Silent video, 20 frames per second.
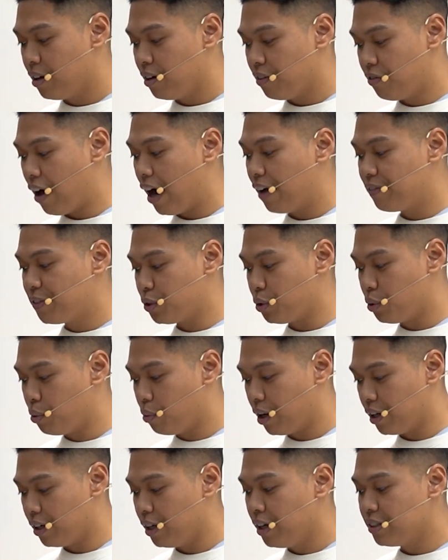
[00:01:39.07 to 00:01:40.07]
5, 2,
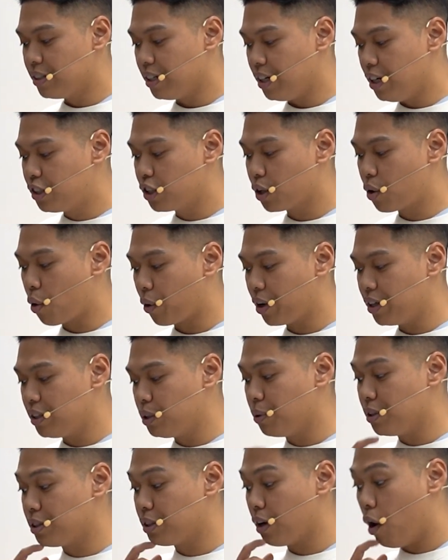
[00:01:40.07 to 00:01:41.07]
1, to each according
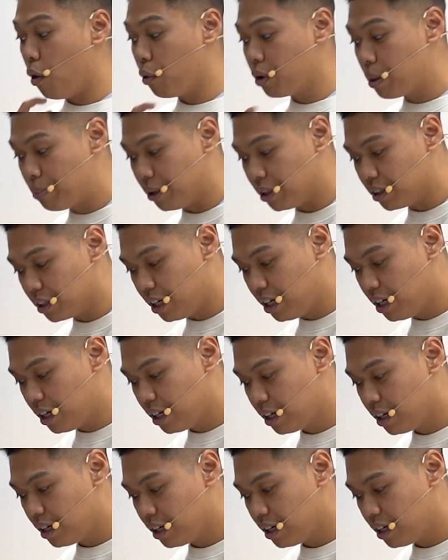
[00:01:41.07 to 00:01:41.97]
to his own ability,